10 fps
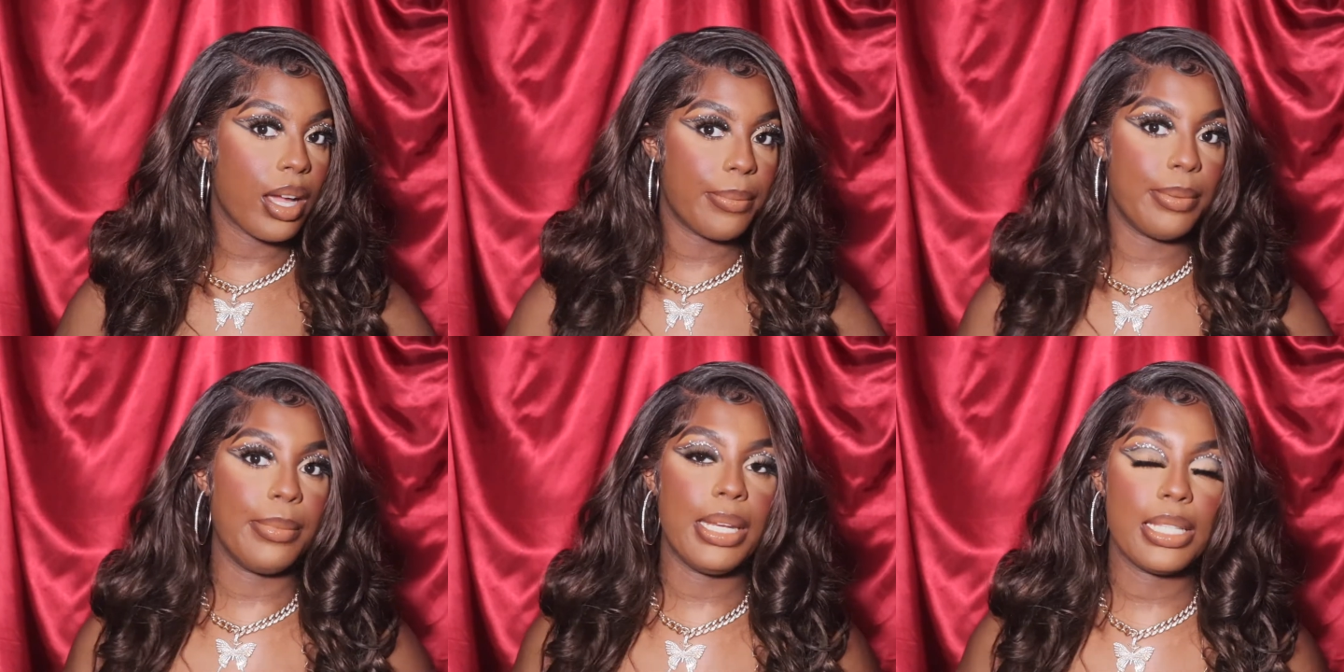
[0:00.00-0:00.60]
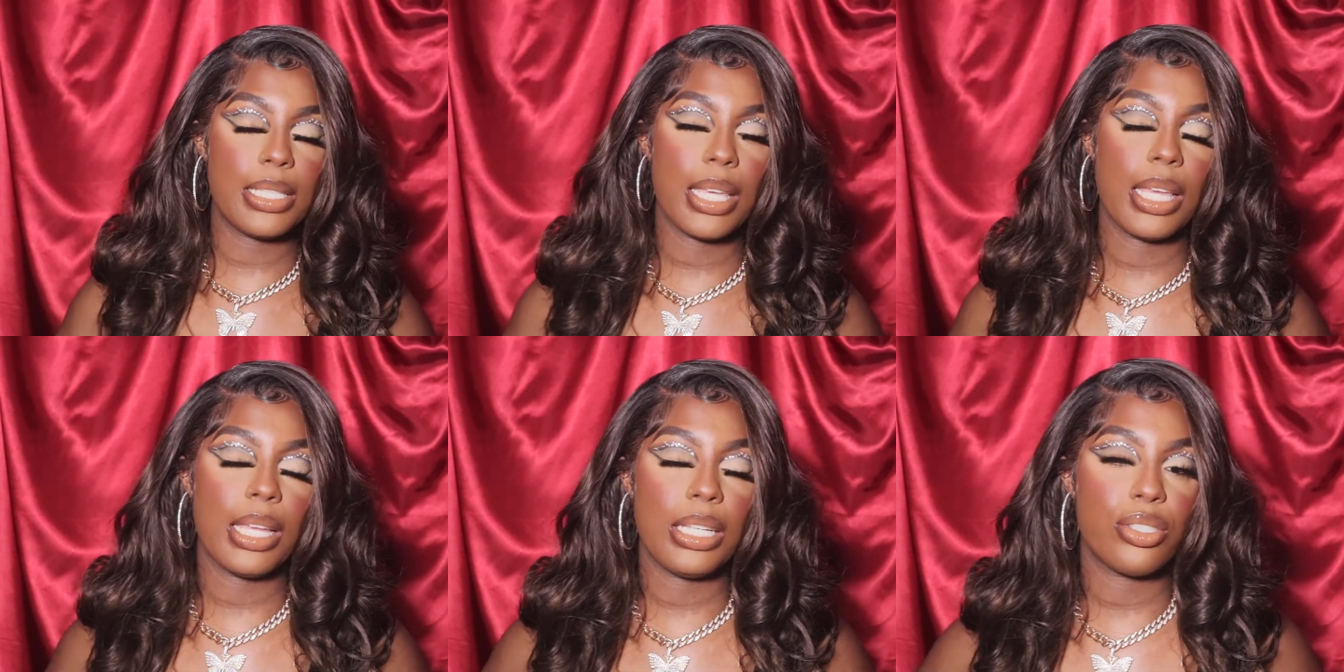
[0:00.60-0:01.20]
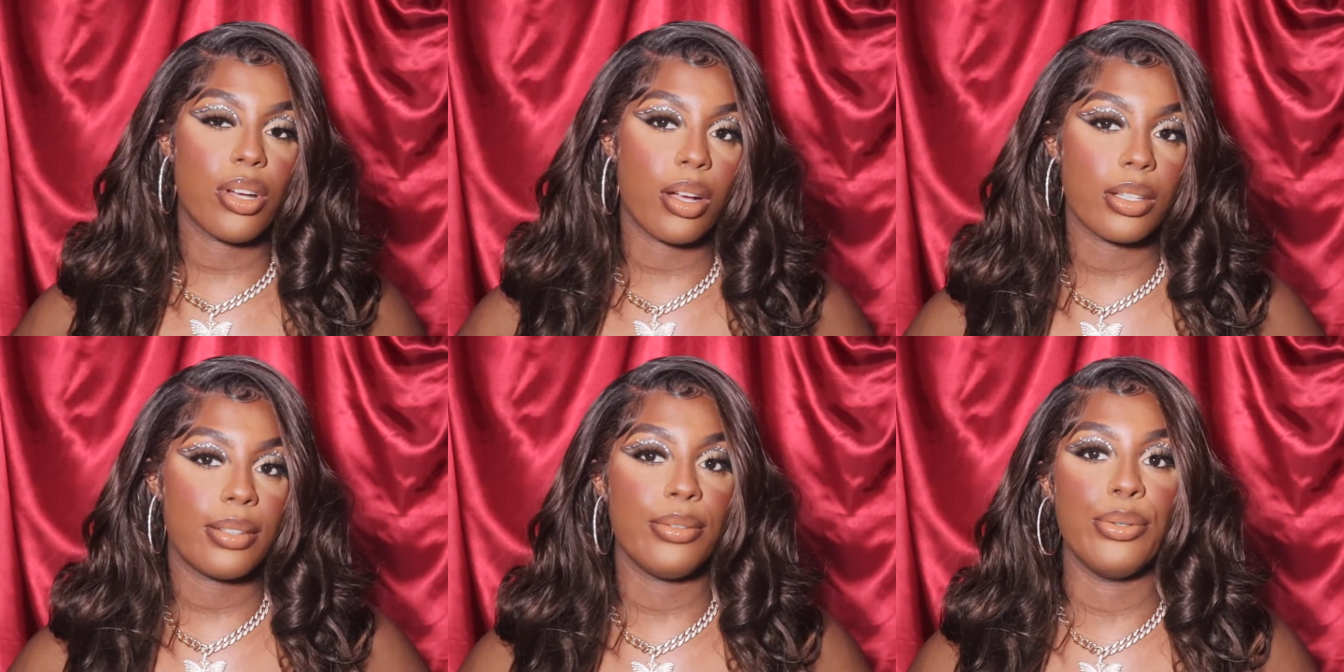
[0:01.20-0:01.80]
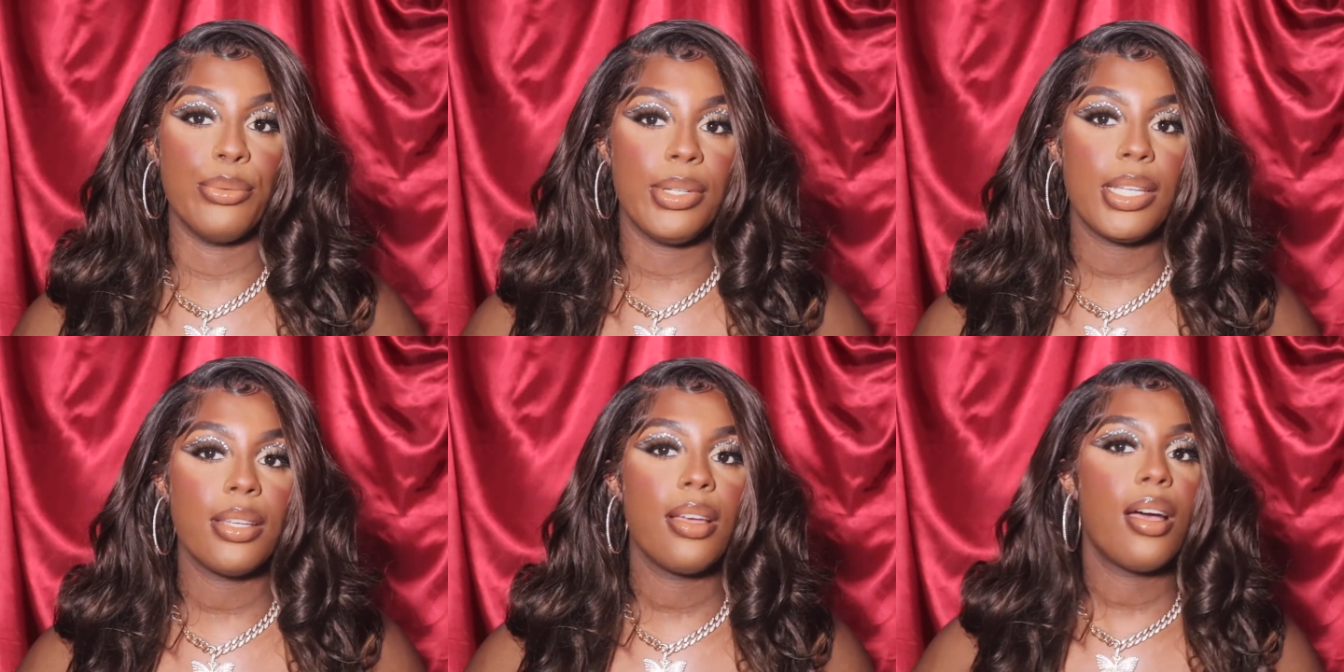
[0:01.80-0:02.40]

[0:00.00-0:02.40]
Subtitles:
I've been meaning to get a chocolate unit.